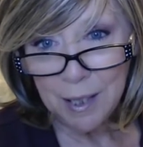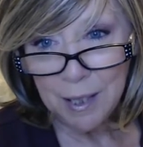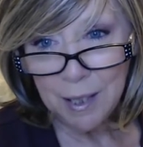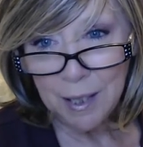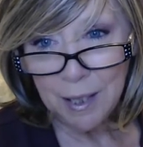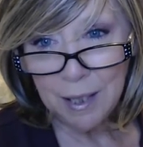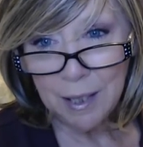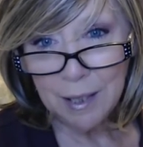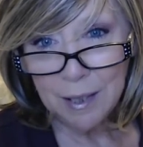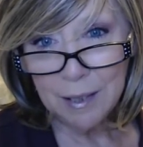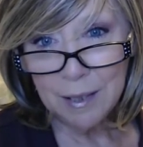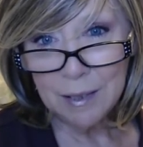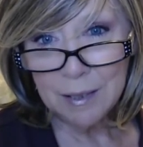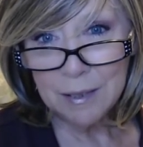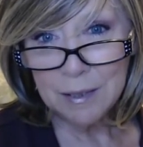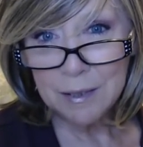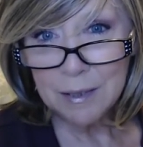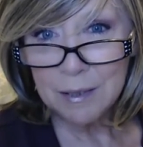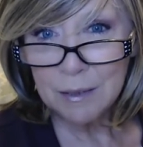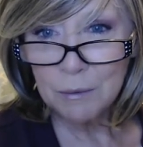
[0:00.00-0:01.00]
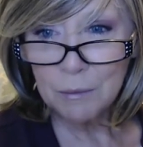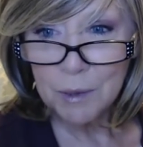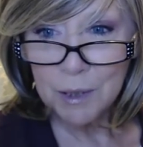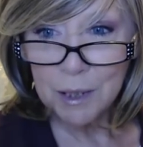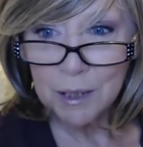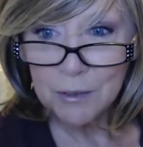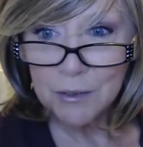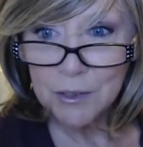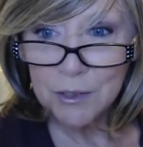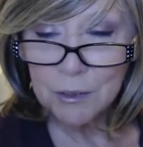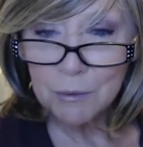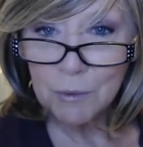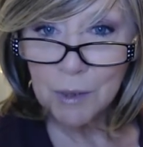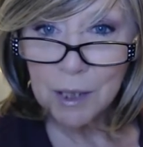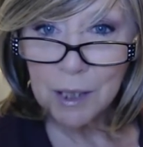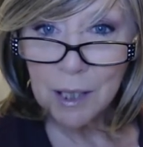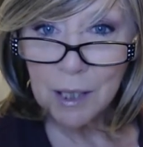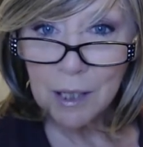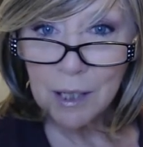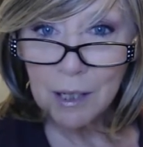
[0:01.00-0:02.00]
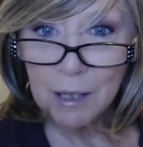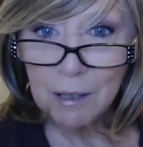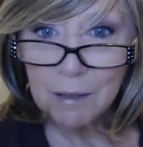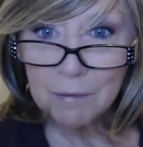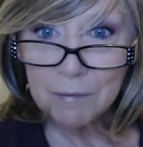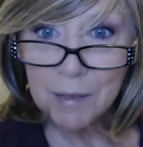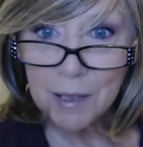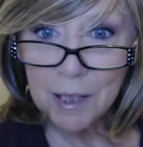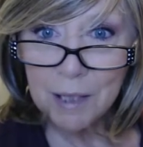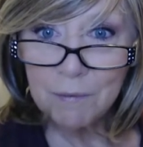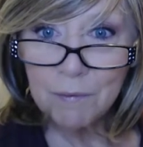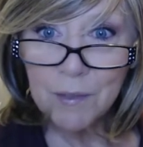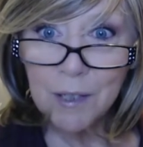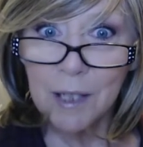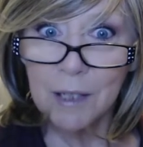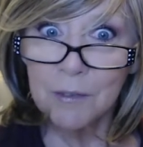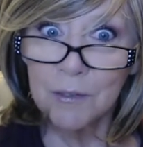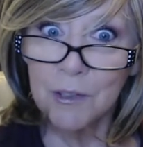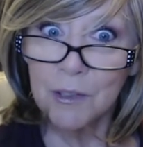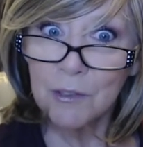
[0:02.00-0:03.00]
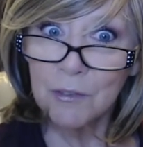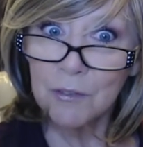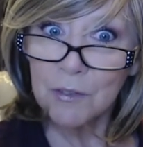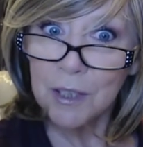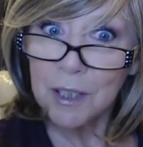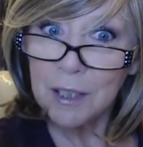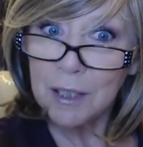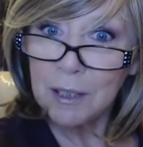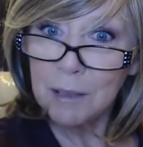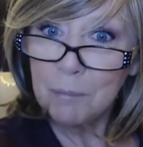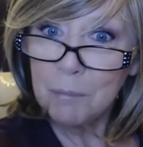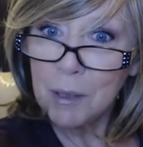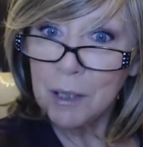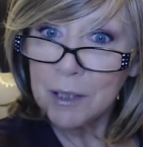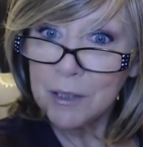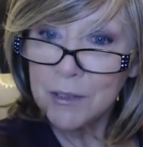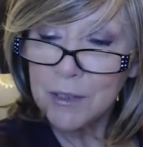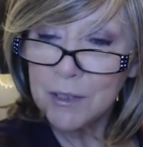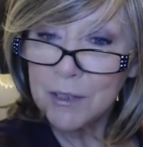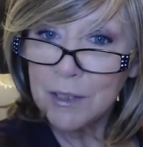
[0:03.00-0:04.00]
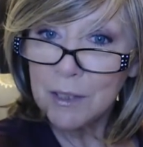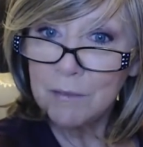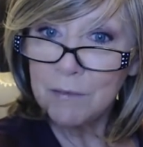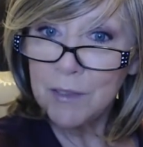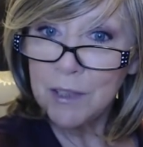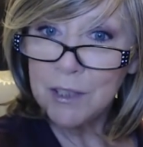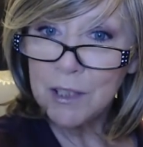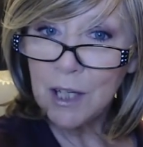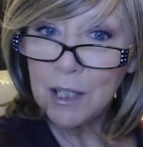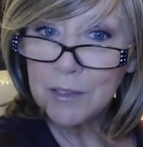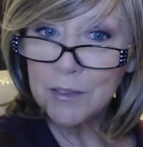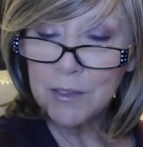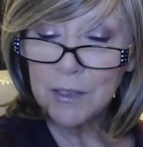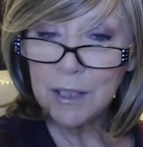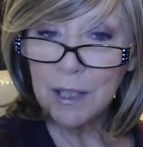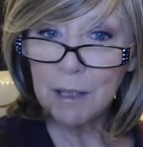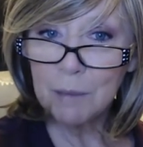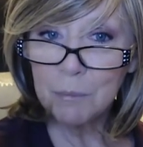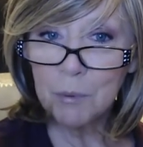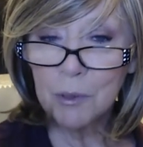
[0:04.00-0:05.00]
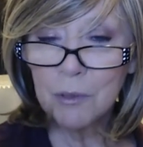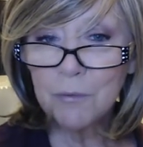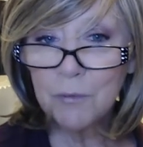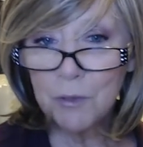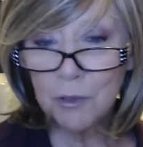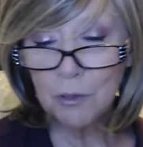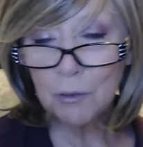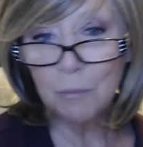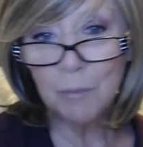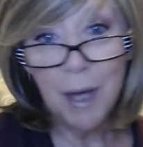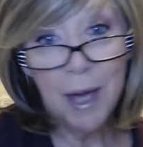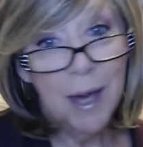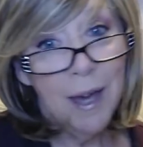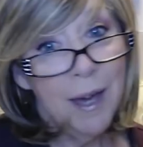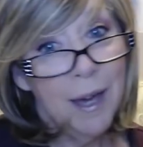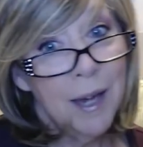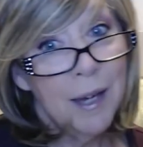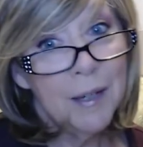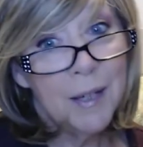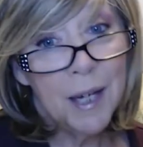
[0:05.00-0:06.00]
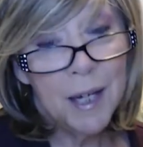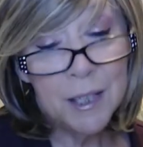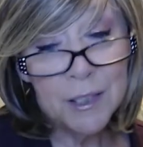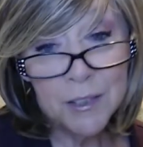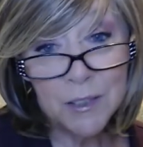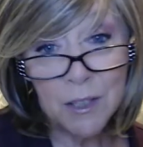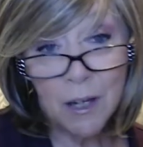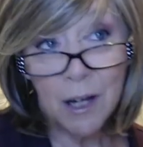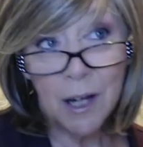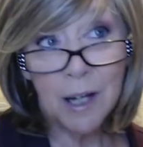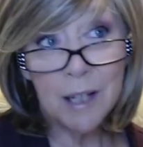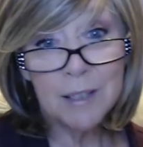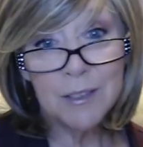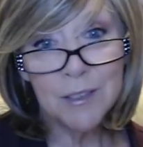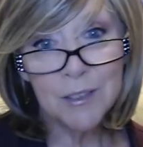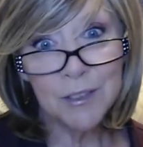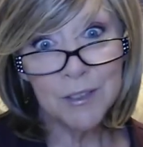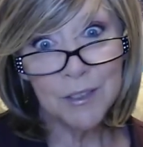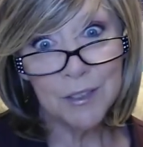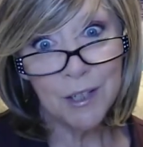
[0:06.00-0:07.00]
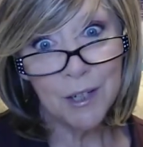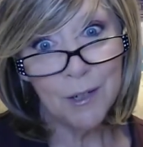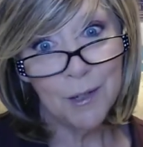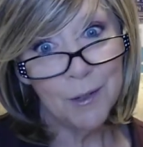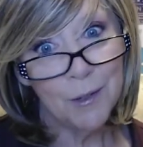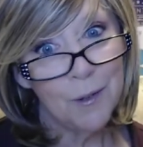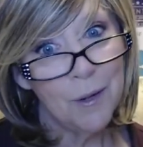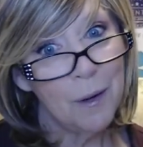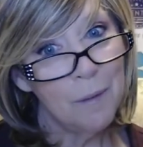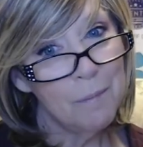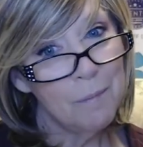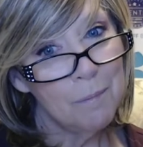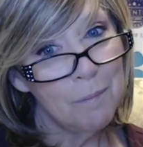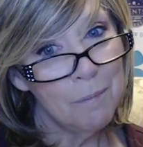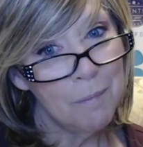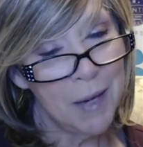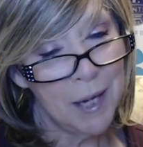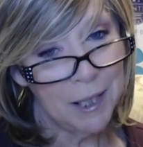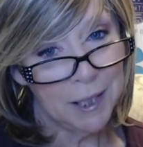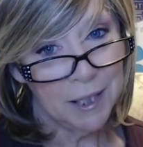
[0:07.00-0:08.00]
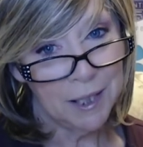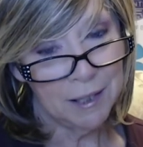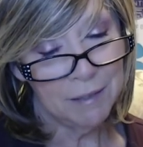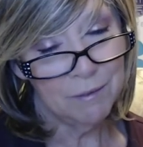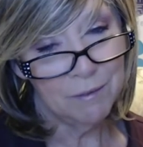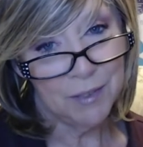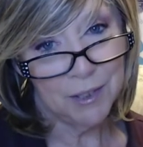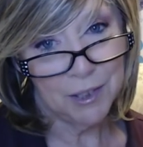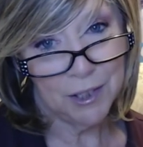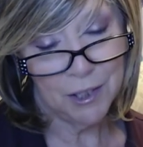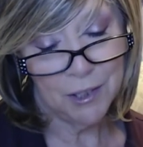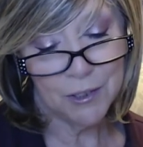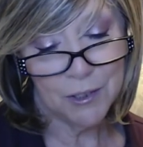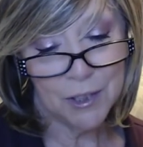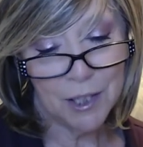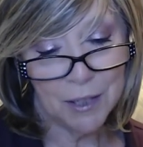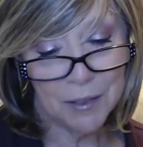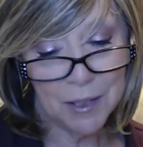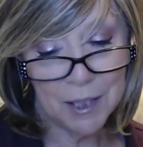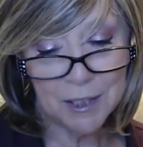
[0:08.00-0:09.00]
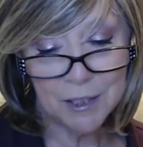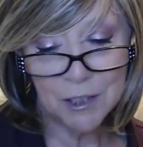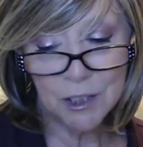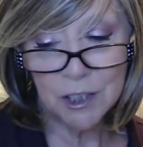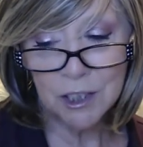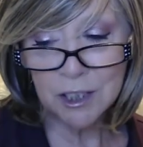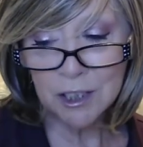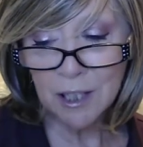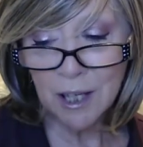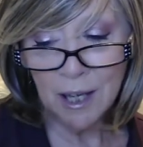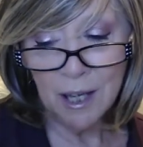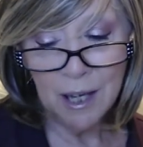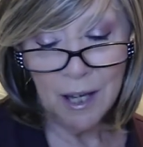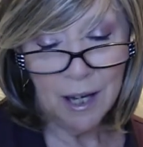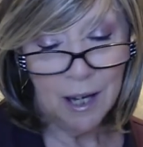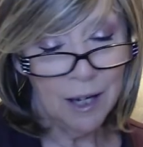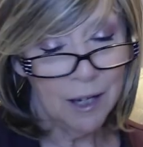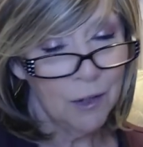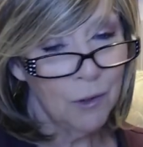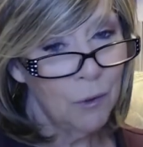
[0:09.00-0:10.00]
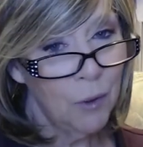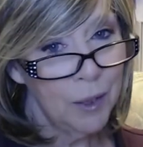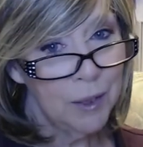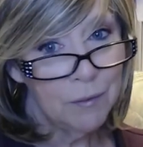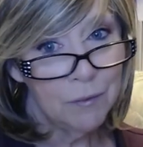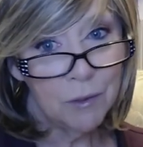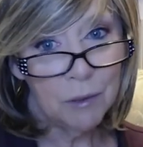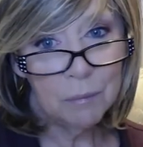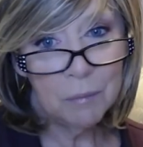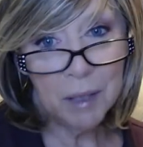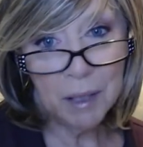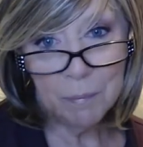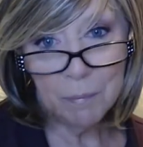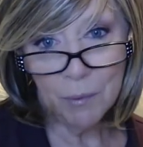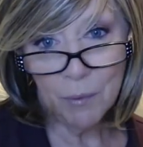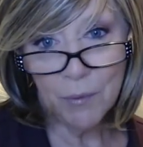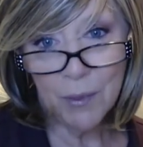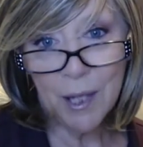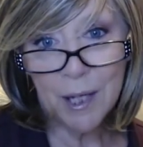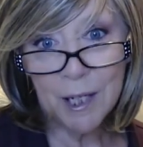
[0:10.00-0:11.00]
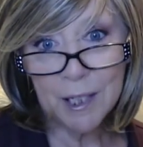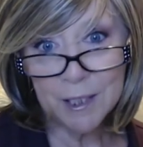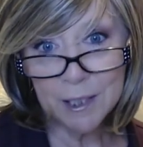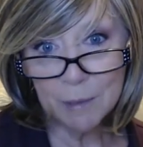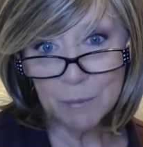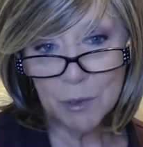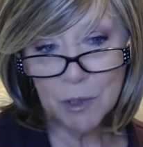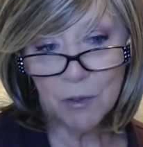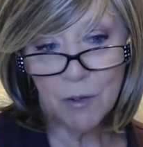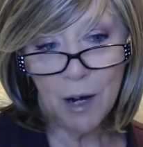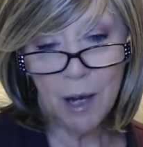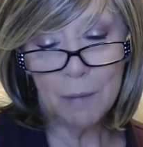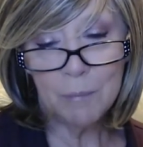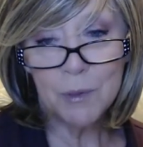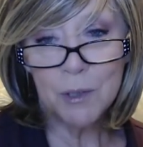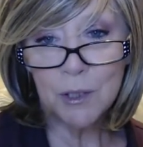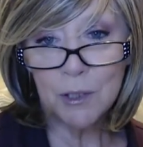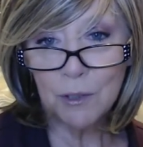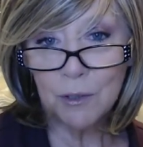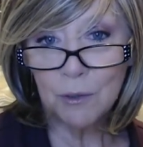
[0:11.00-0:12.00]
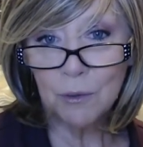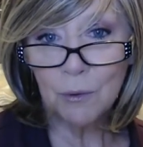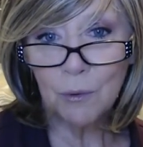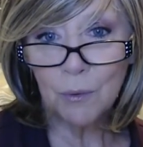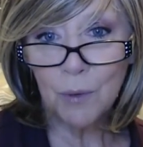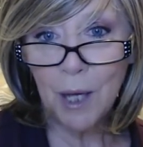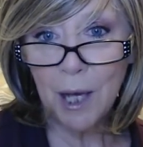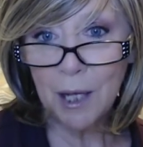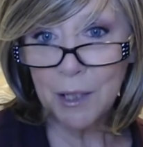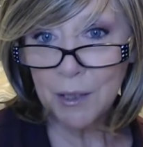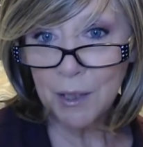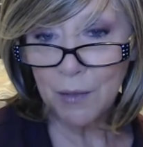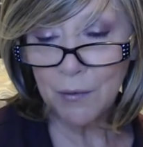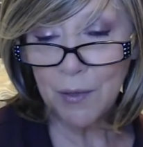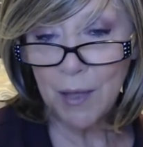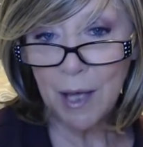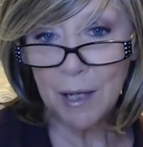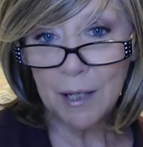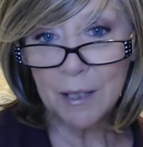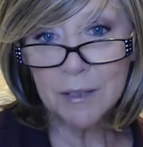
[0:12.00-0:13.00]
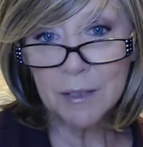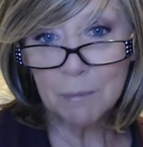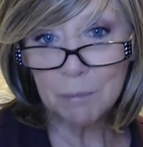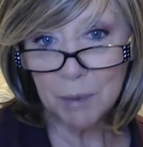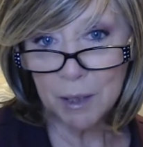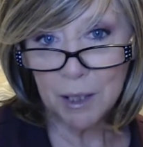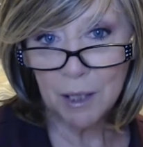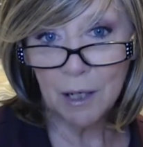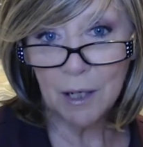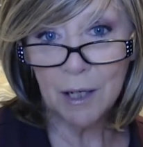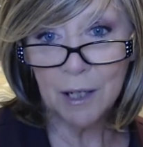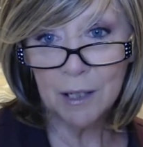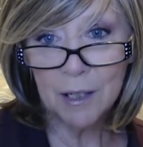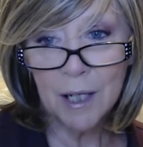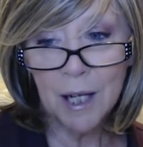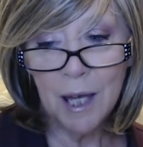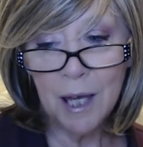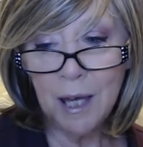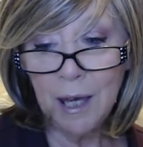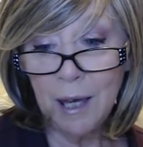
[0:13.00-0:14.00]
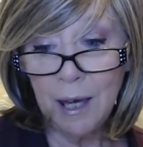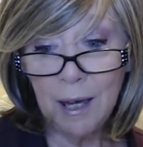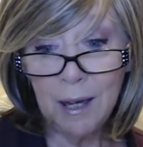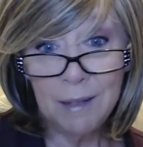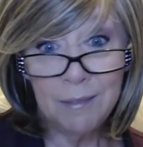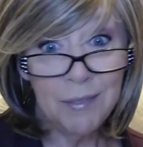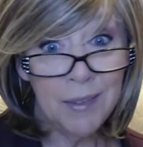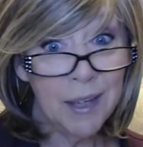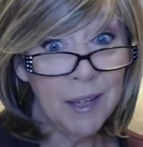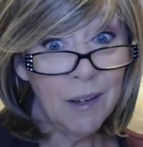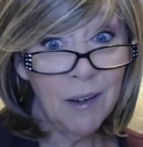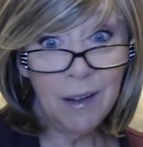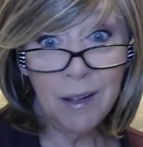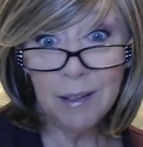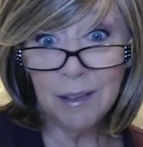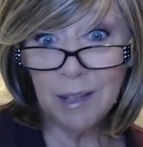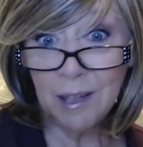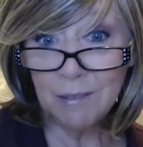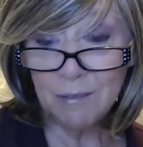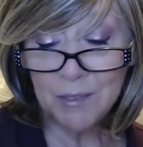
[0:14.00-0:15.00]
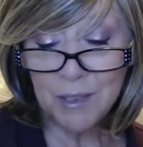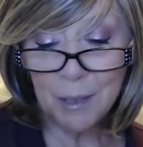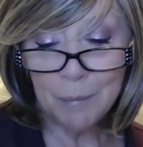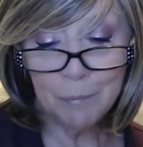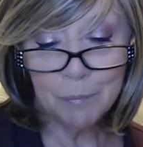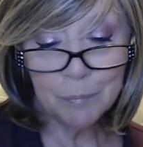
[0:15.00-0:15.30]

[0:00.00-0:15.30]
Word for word: And what else do I have? I've got three boxes of the Dossier perfume, and I saw so many videos on this. Just Uh, quite a few people that I subscribed to had got that as a P R, and they all loved it.